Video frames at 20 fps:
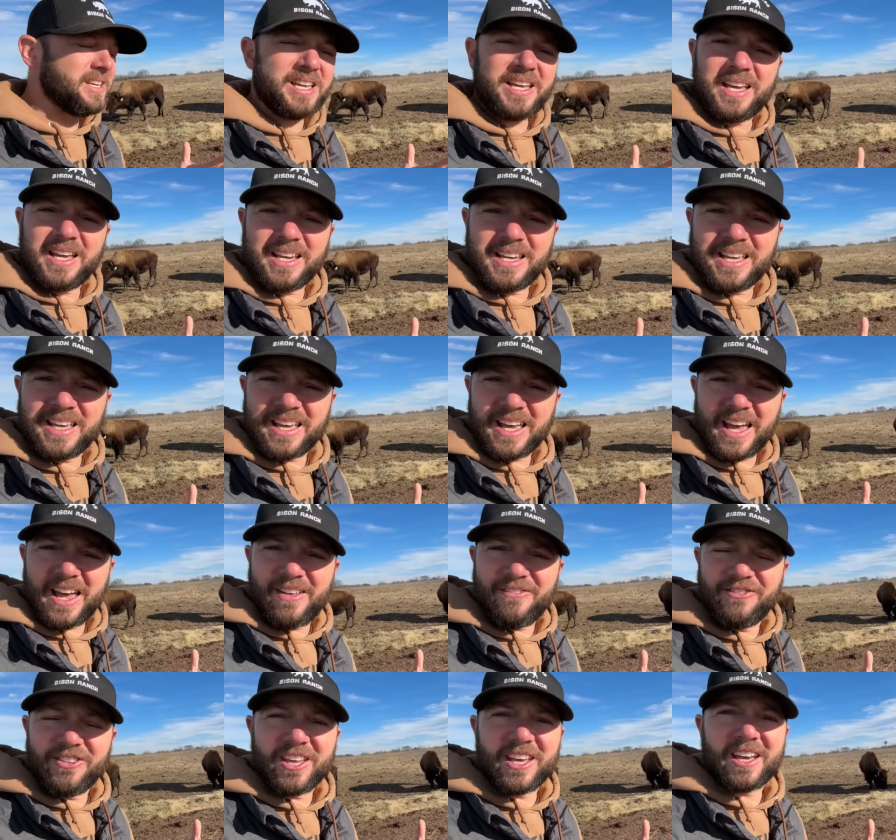need.
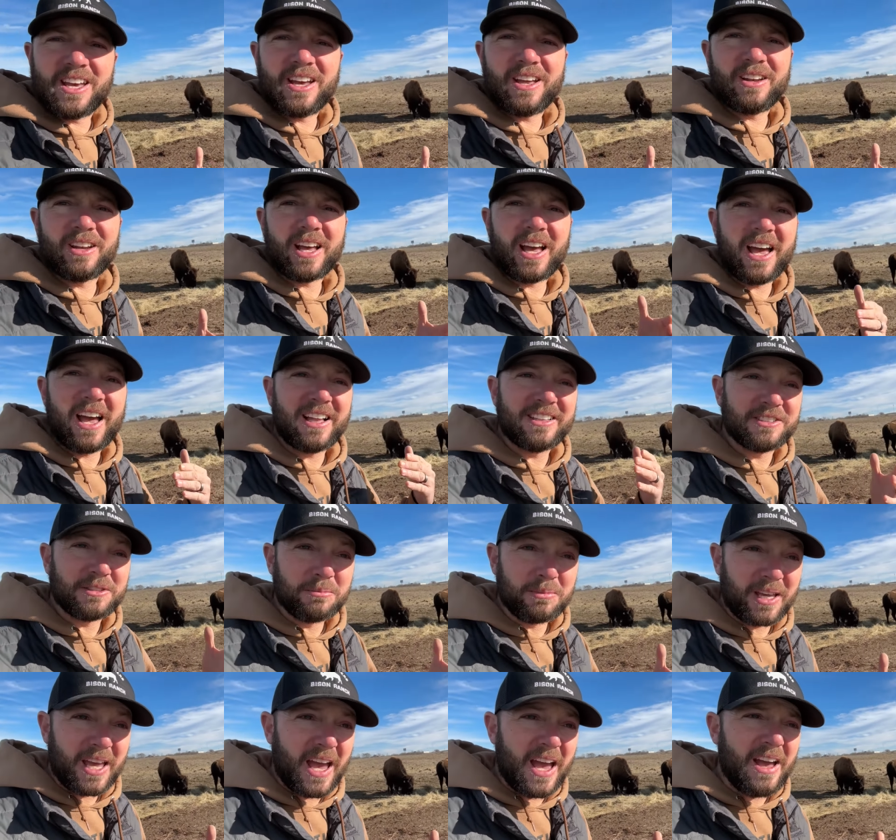And then I had
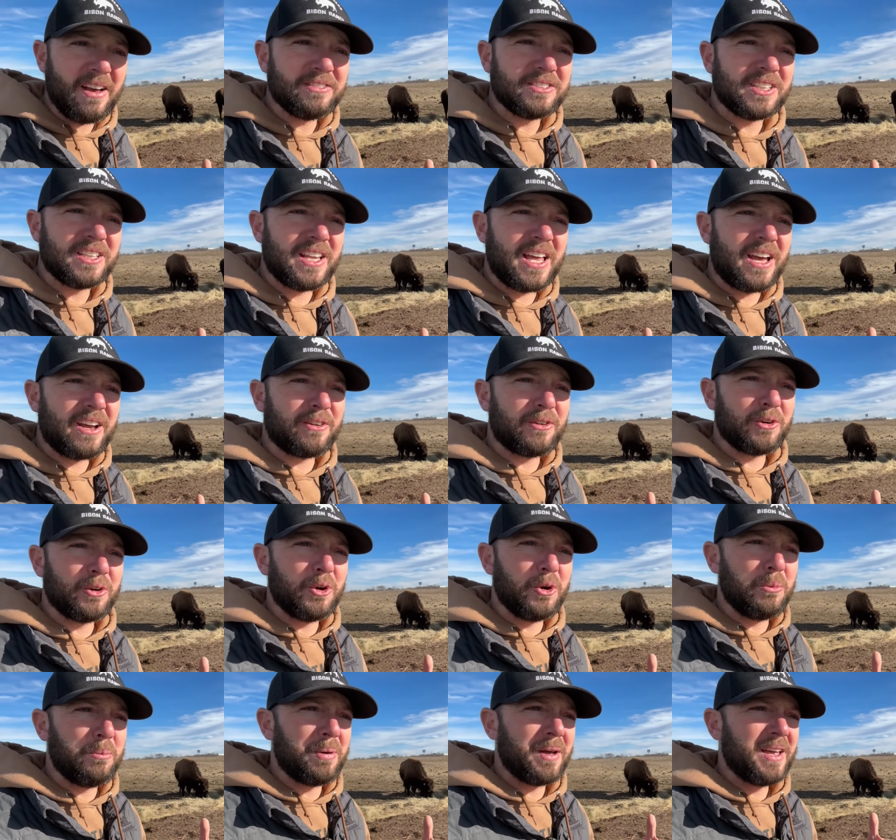some calves in that
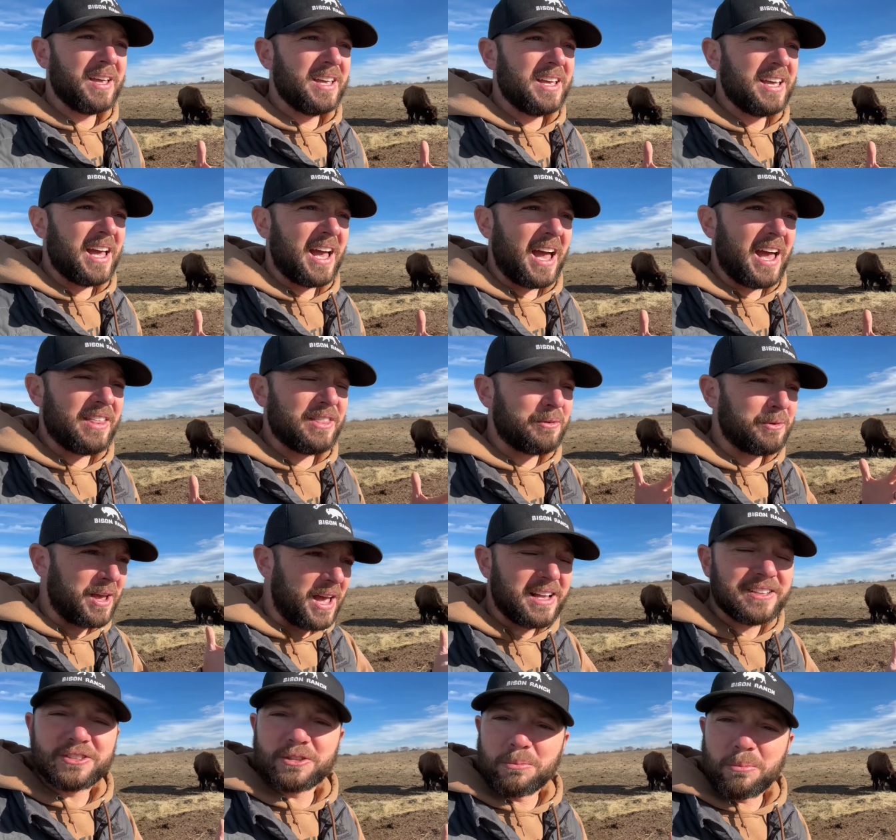group. And then we
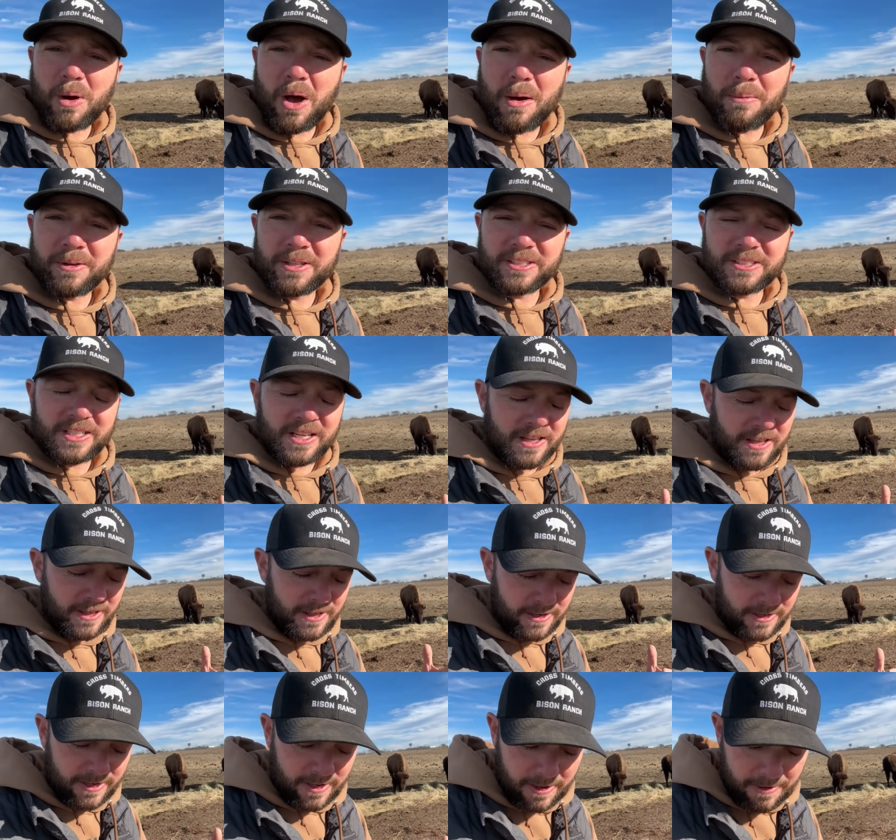had some mamas.
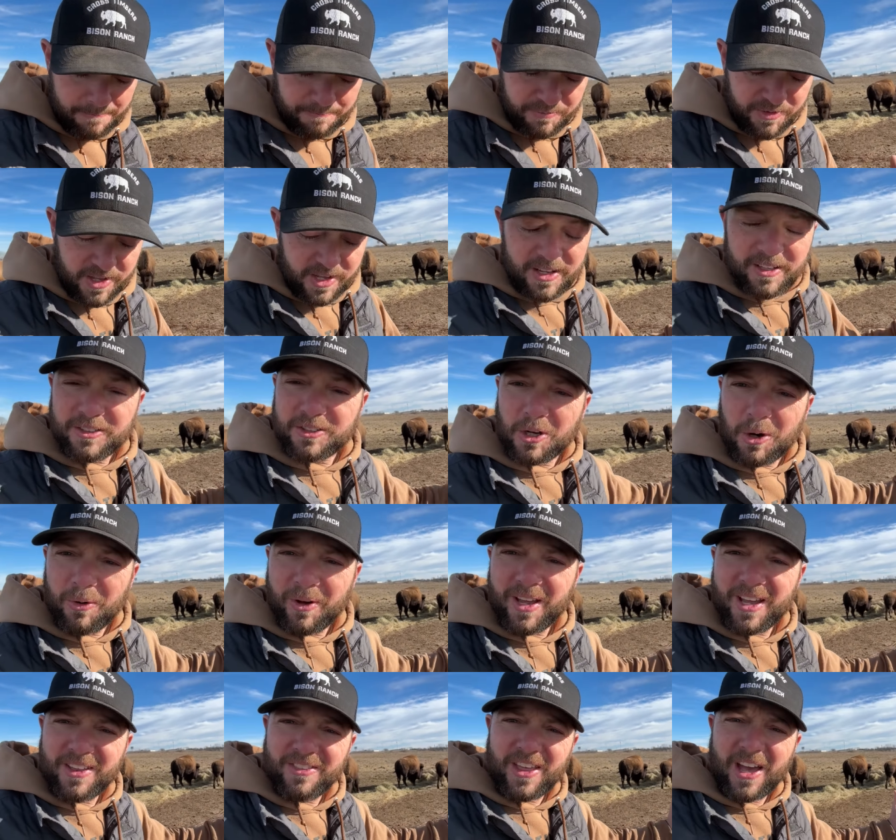And um, so
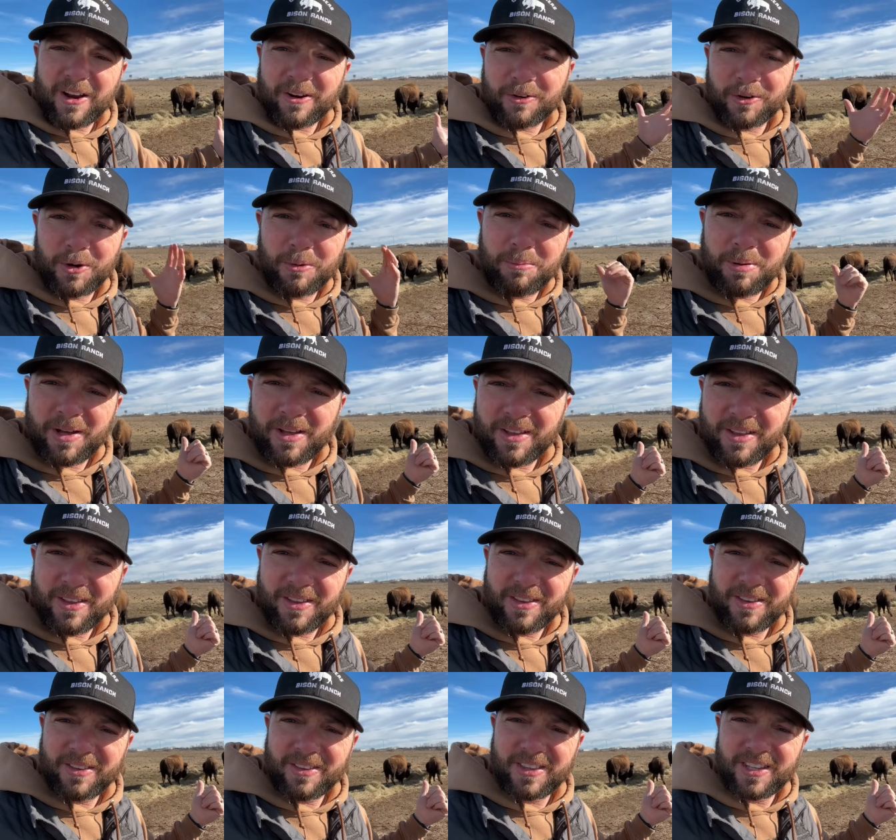in that group,
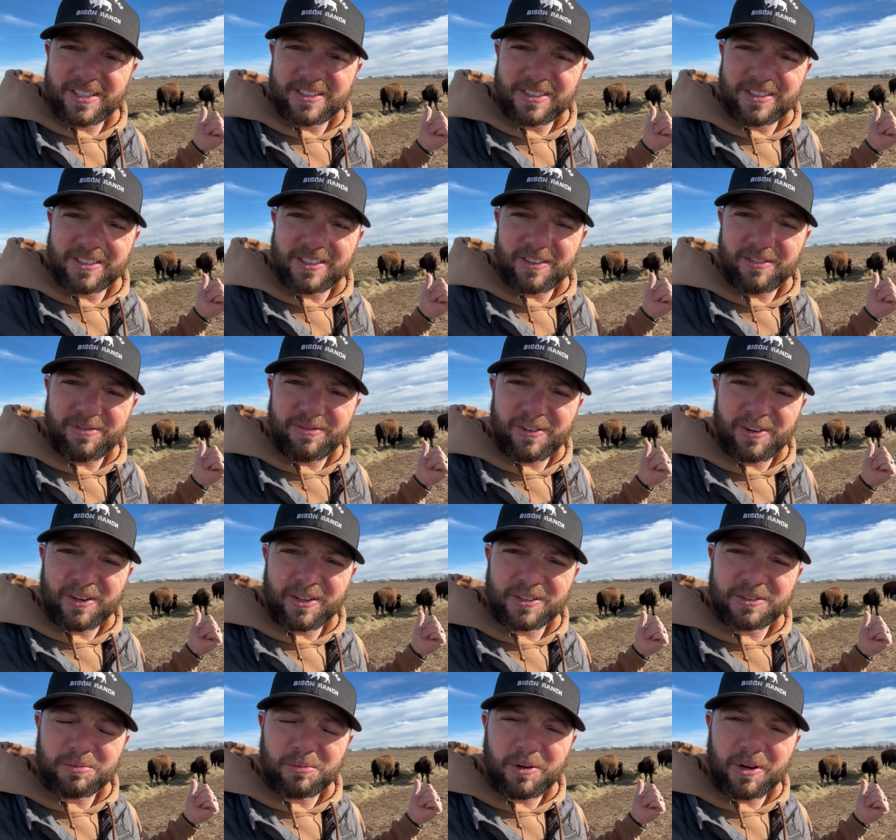this is the
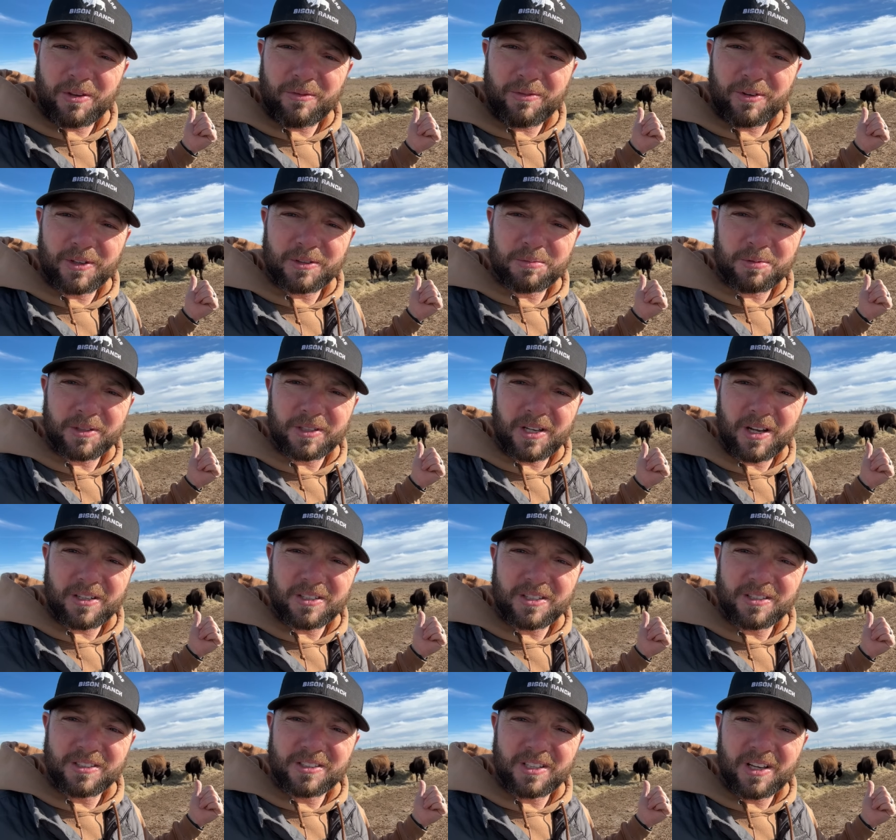first, one of the first
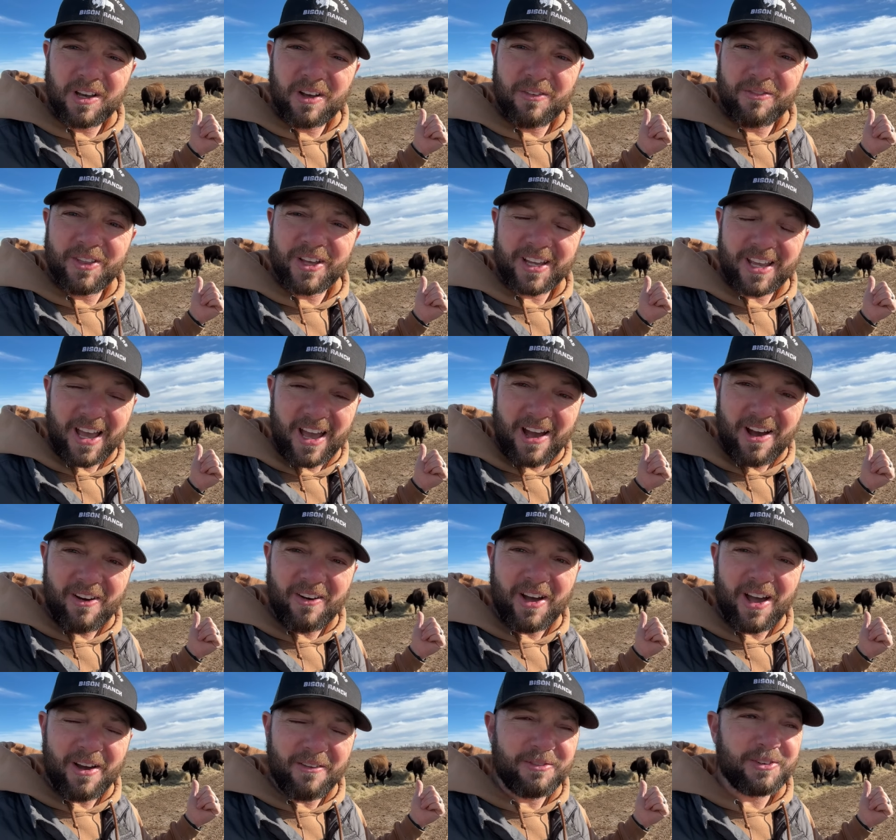productions of the
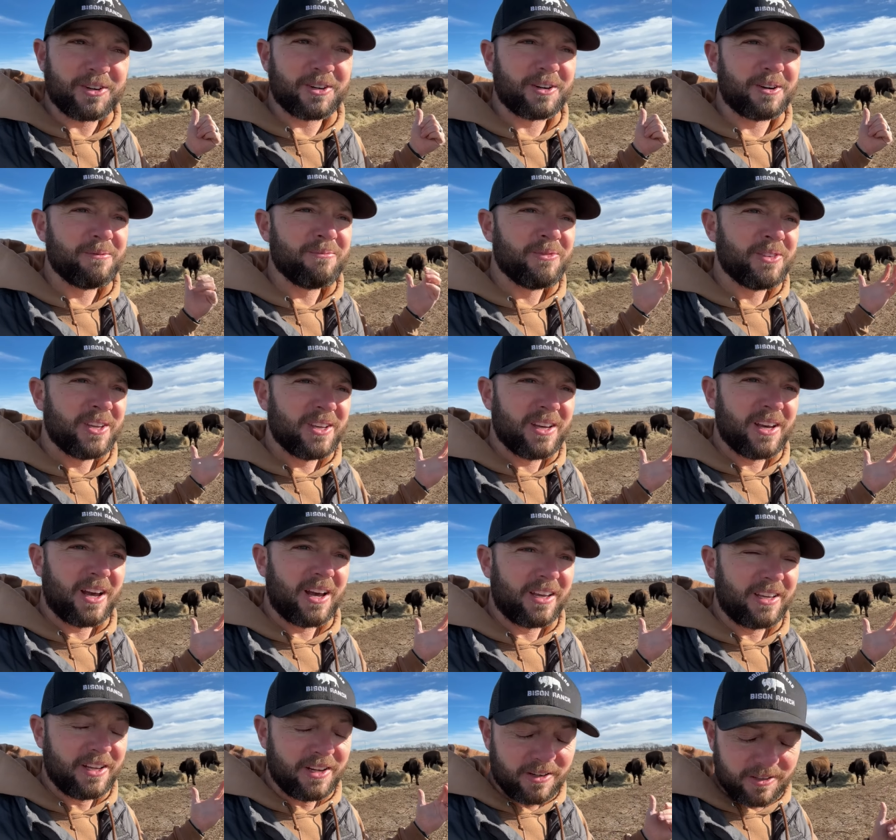cow after
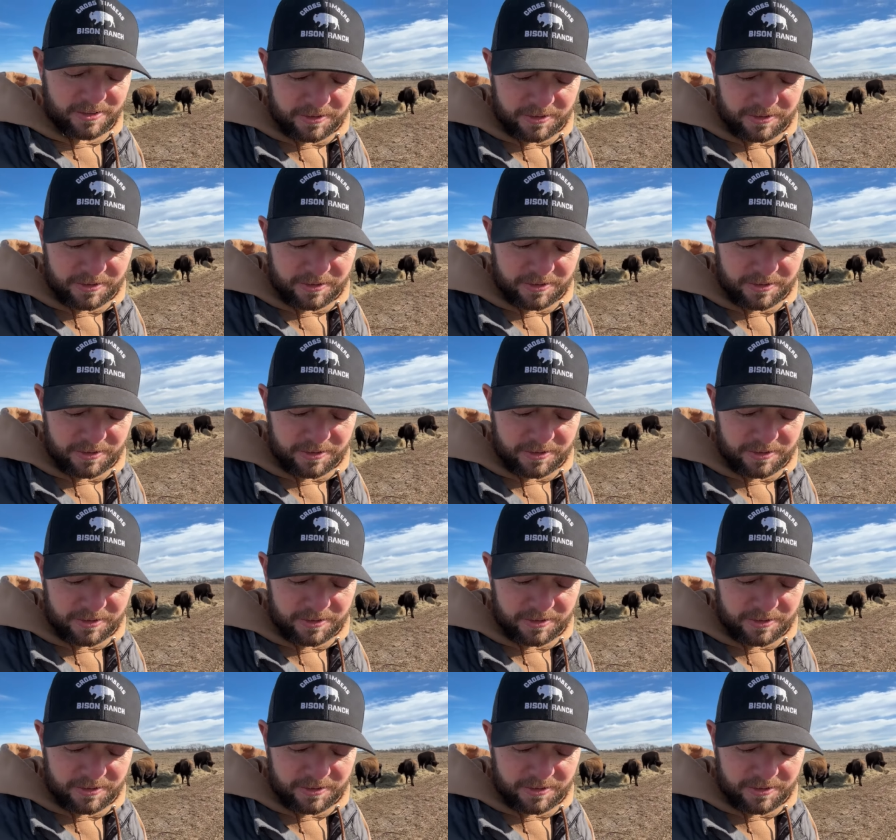a year or